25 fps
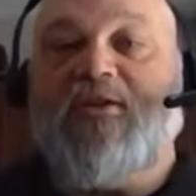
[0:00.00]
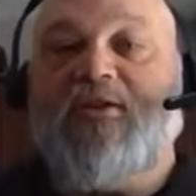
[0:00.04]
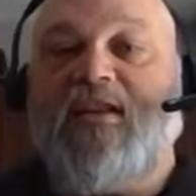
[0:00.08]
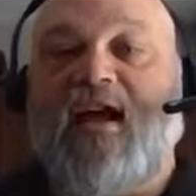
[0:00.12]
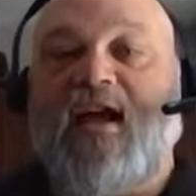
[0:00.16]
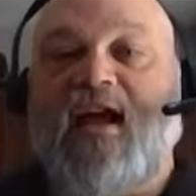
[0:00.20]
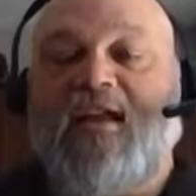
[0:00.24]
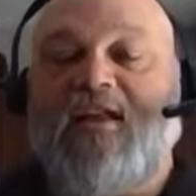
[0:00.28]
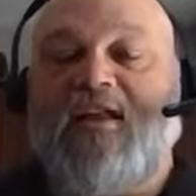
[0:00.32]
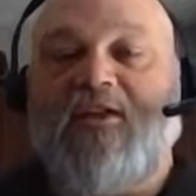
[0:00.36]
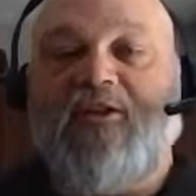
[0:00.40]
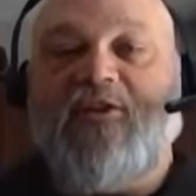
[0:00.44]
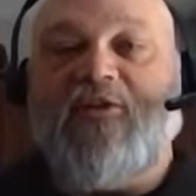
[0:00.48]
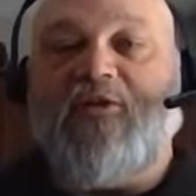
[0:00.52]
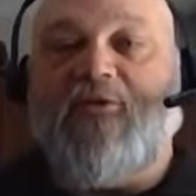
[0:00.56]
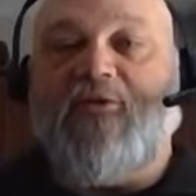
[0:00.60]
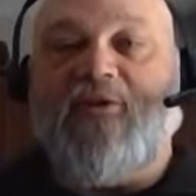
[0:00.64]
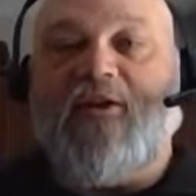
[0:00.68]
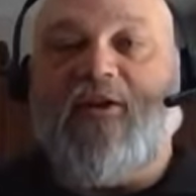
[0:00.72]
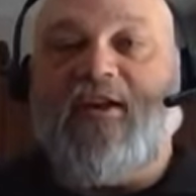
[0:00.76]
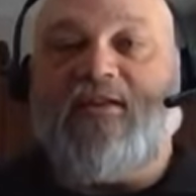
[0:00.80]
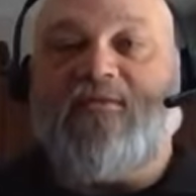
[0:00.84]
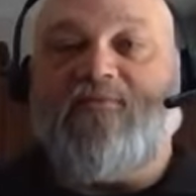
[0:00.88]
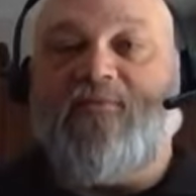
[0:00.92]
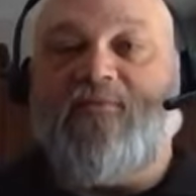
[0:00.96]
ninety
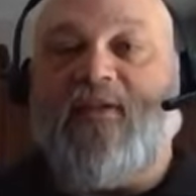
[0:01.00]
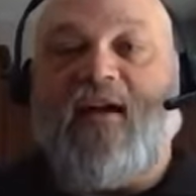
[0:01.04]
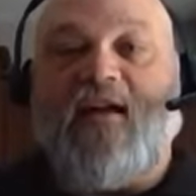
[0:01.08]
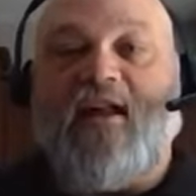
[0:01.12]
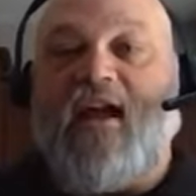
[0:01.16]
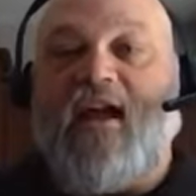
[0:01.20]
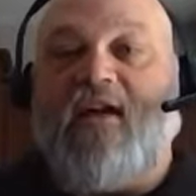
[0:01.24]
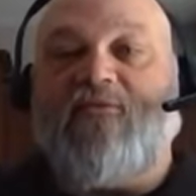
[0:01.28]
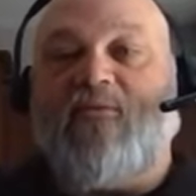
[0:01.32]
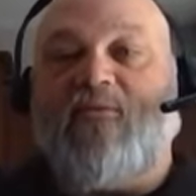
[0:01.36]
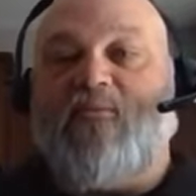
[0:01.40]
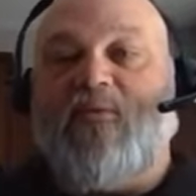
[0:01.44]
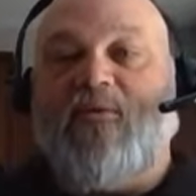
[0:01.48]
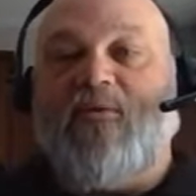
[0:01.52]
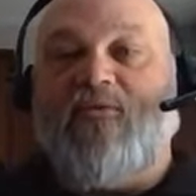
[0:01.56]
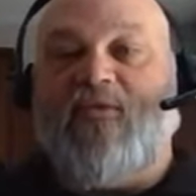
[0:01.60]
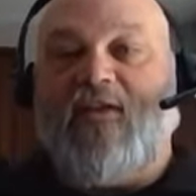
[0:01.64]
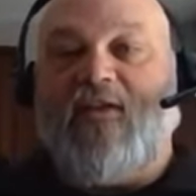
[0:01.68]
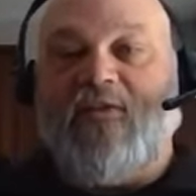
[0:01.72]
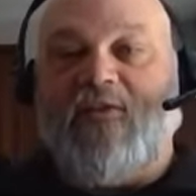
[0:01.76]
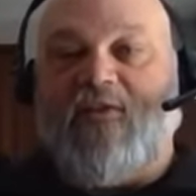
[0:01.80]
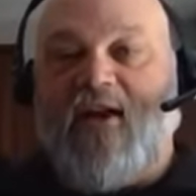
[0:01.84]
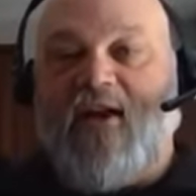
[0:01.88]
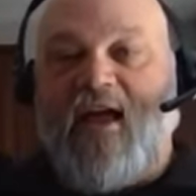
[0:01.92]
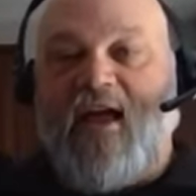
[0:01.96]
degrees without ever moving
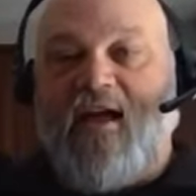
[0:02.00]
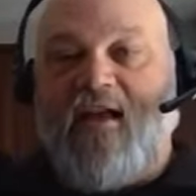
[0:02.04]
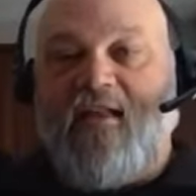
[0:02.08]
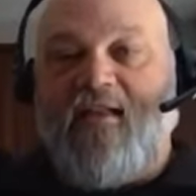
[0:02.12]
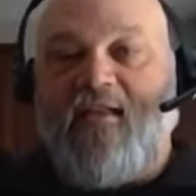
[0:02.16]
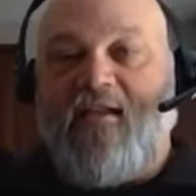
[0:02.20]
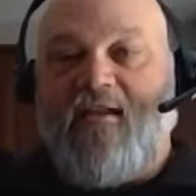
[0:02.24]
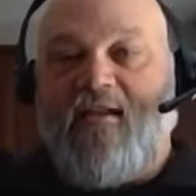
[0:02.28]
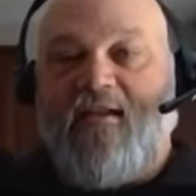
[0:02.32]
their head.